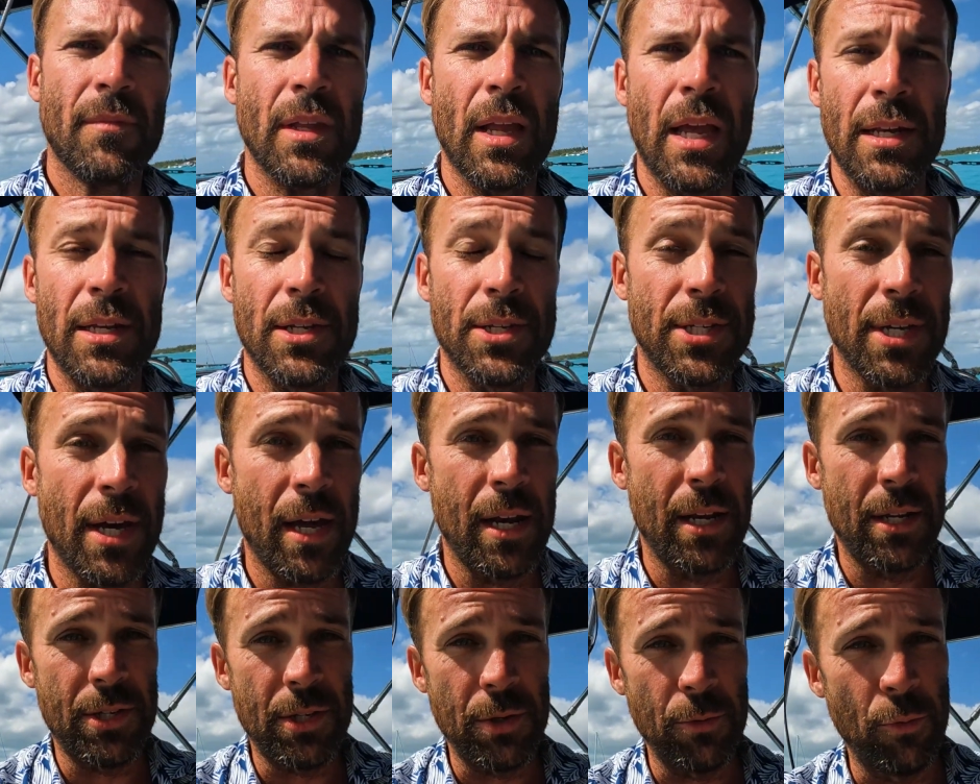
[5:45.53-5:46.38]
and
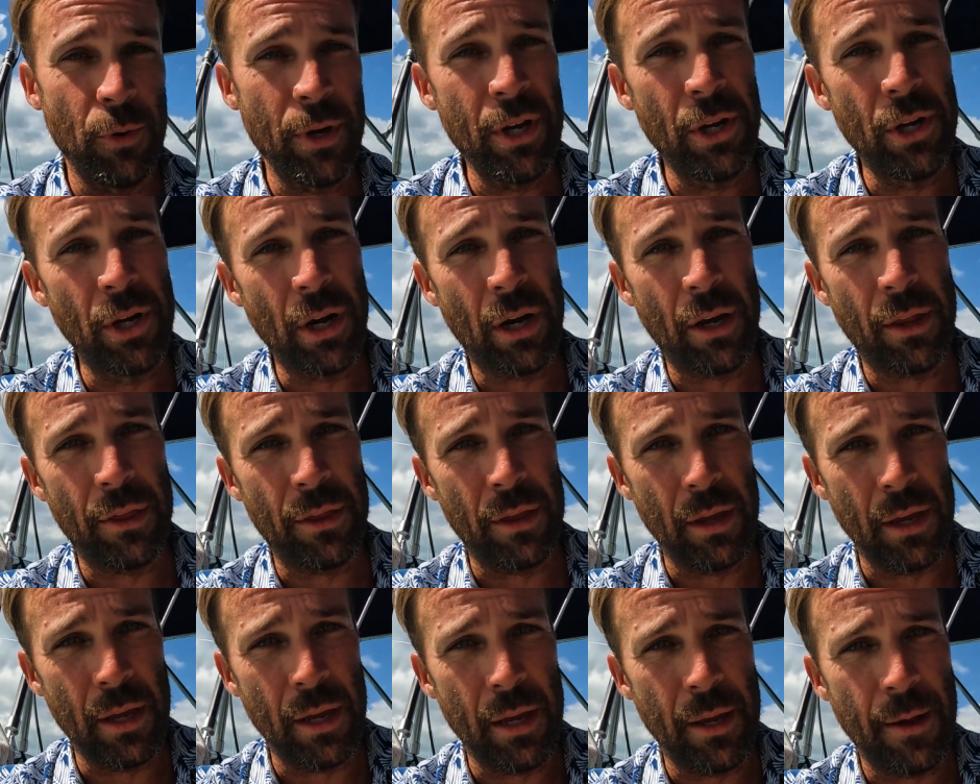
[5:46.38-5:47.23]
decided to rehook
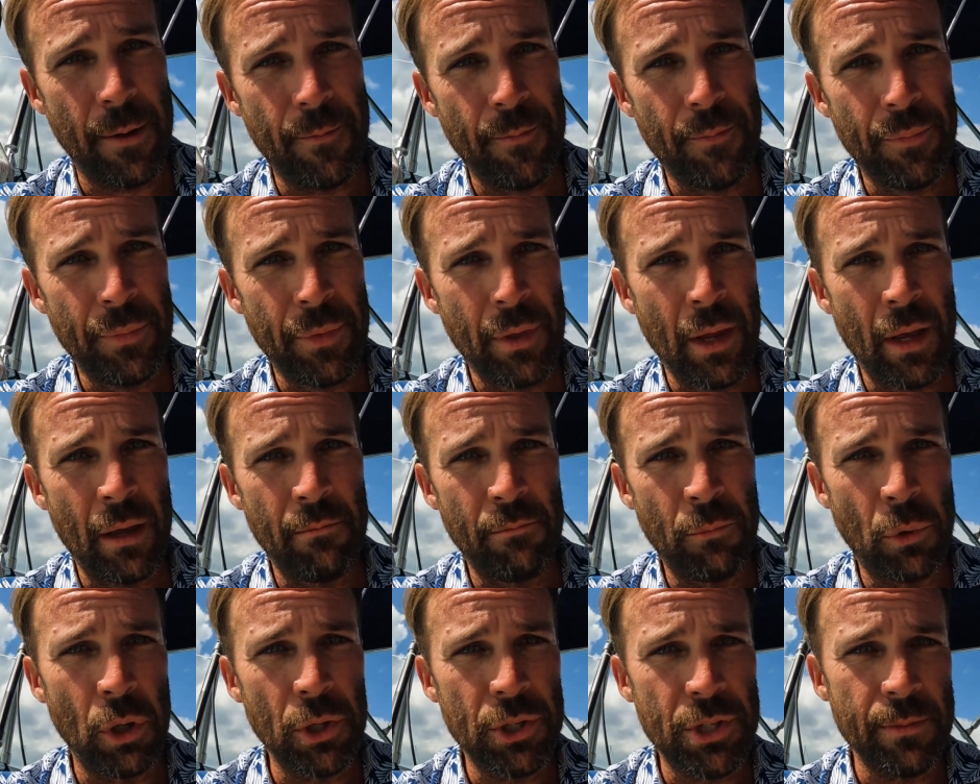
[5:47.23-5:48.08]
the
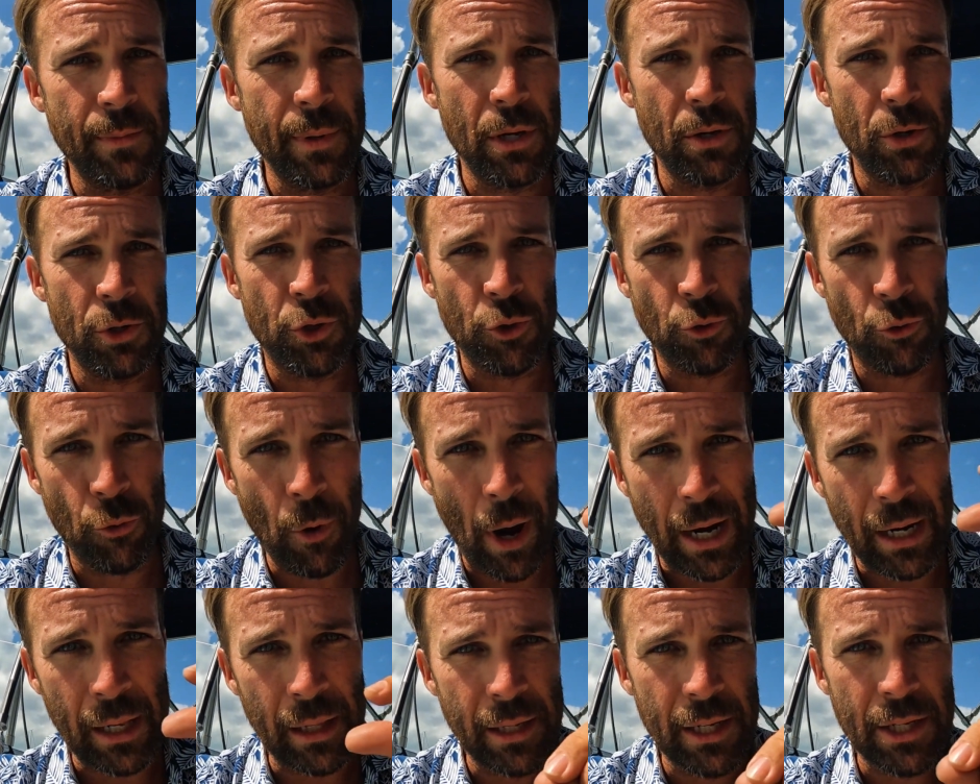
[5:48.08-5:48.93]
multimeter
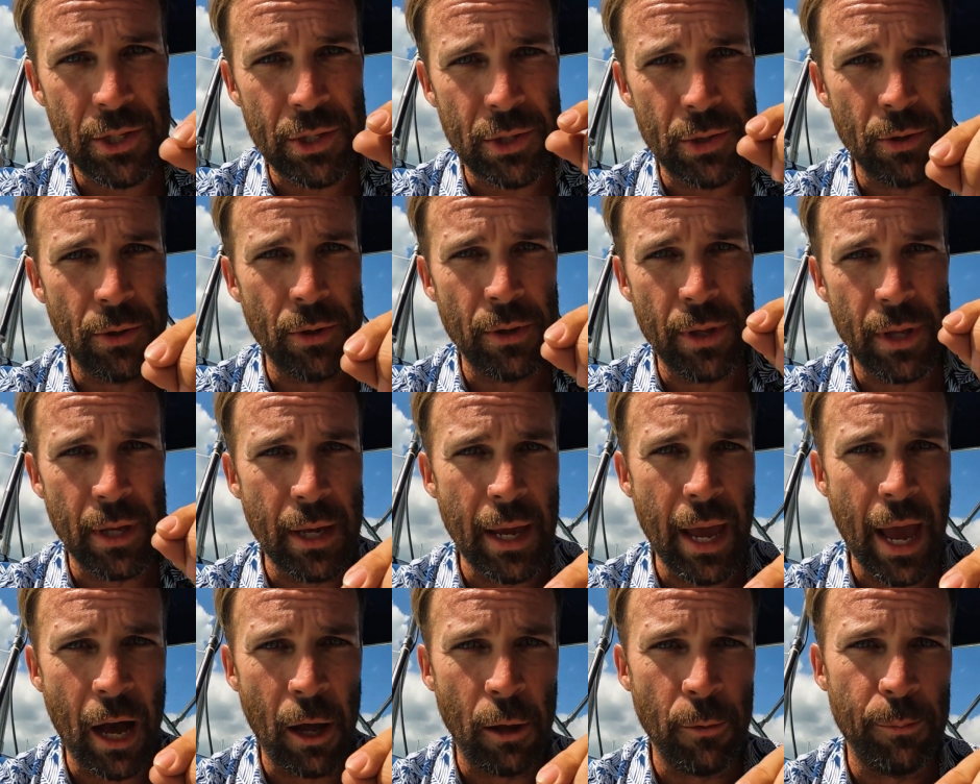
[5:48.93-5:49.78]
directly to
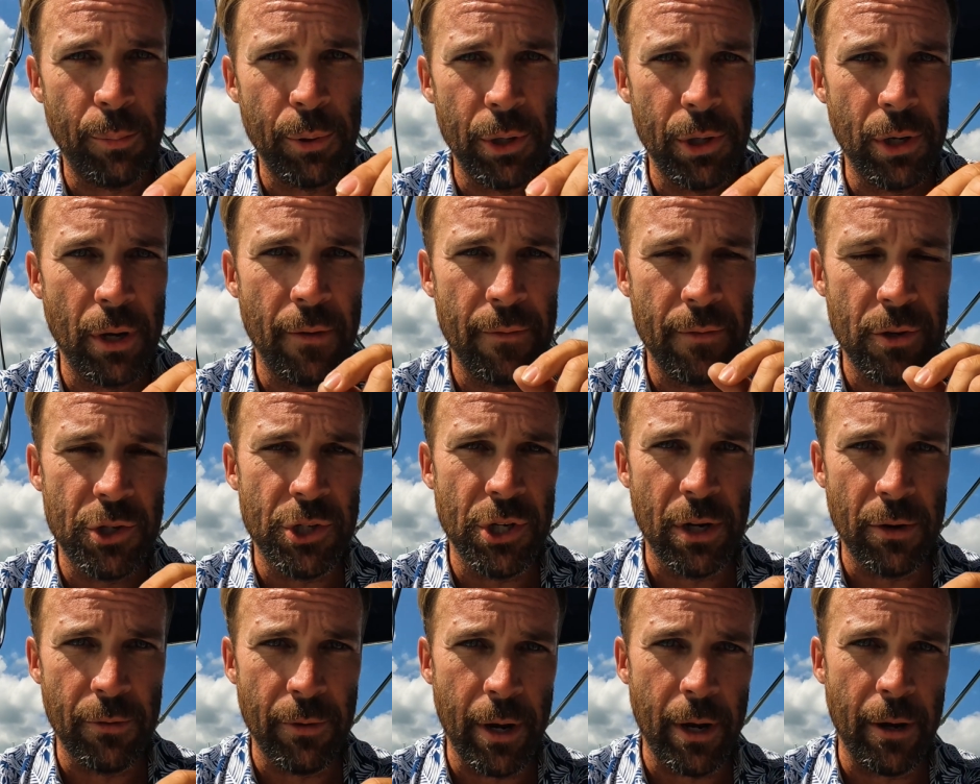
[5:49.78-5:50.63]
the output of the
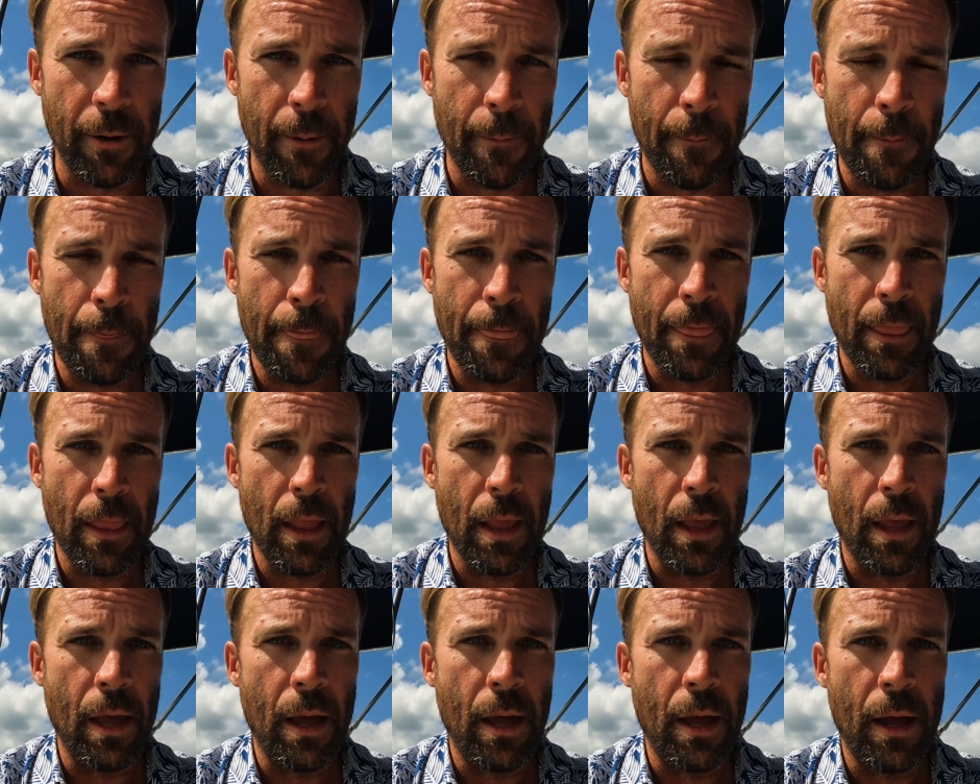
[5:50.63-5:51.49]
generator.
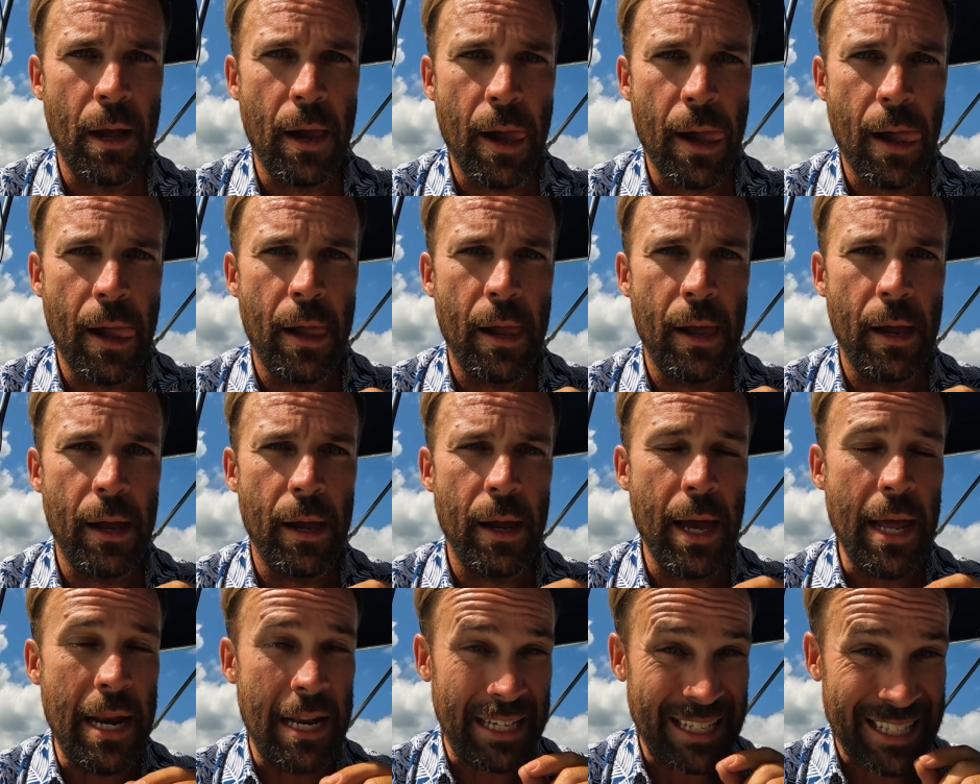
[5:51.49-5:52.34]

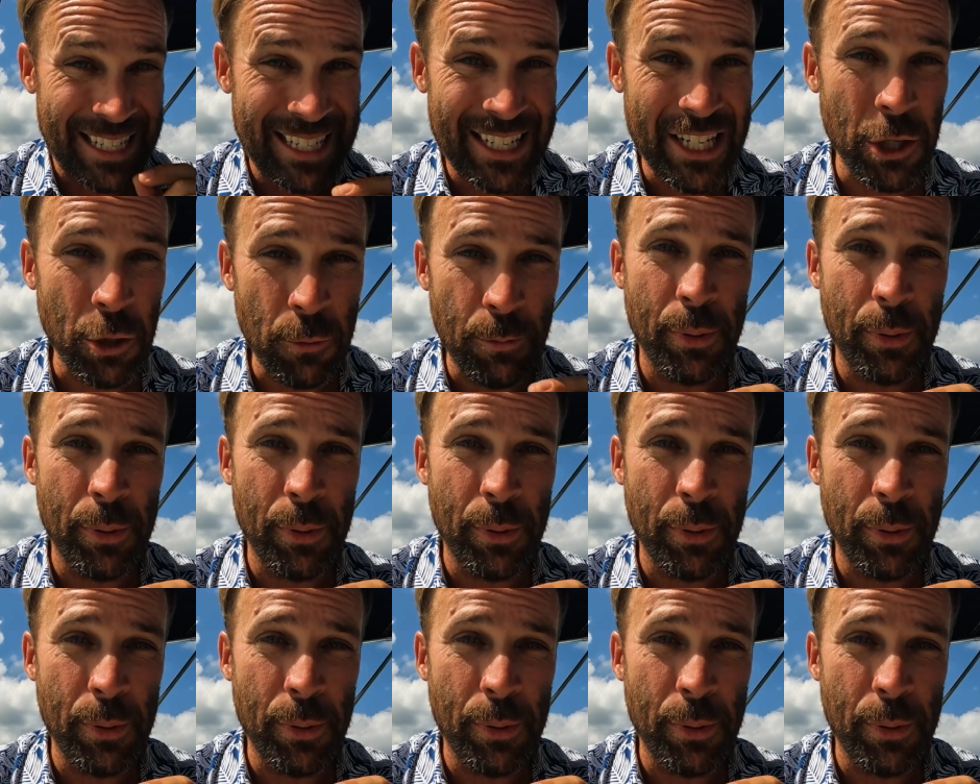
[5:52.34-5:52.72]
And it still